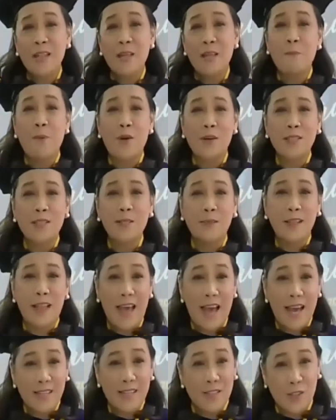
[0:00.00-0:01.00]
possible
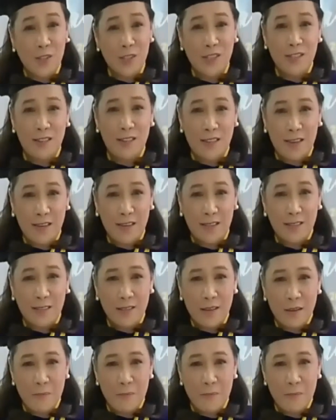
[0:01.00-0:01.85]
answers to this,